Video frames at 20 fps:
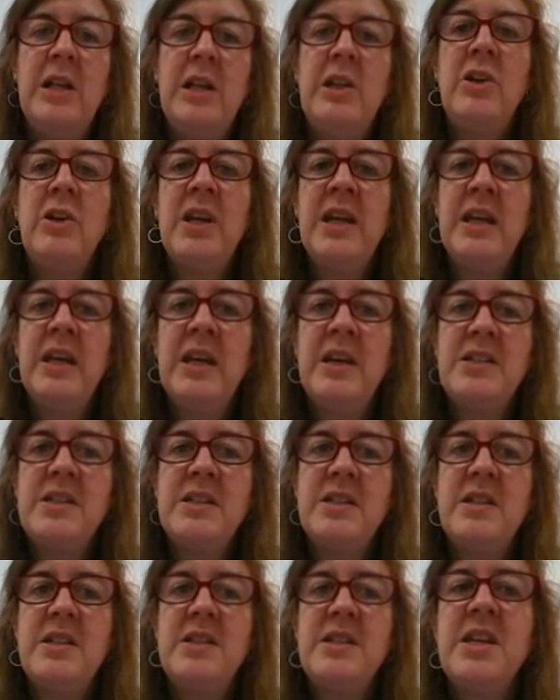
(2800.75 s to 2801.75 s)
looking at
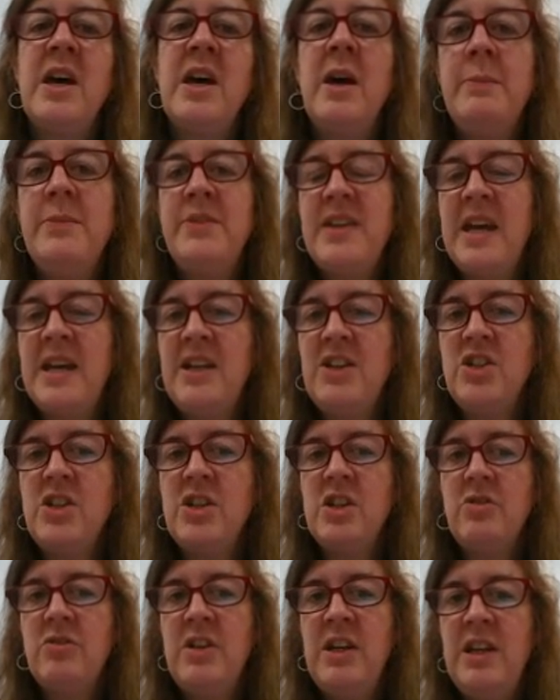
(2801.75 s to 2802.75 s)
the terms that
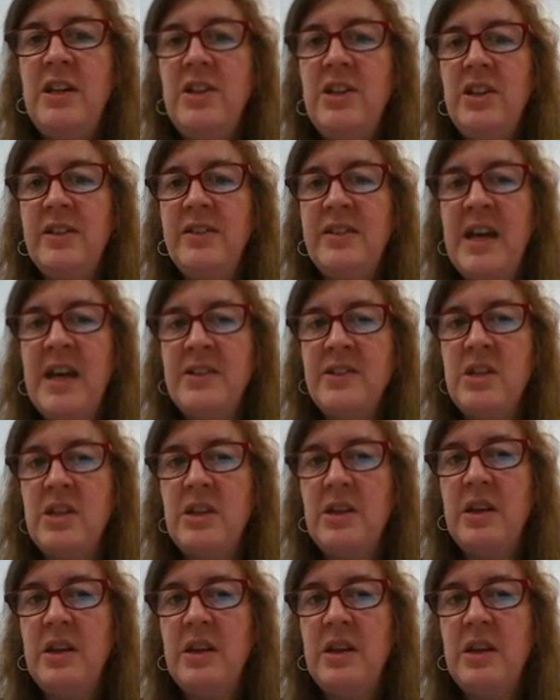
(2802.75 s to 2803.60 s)
ancient Greeks had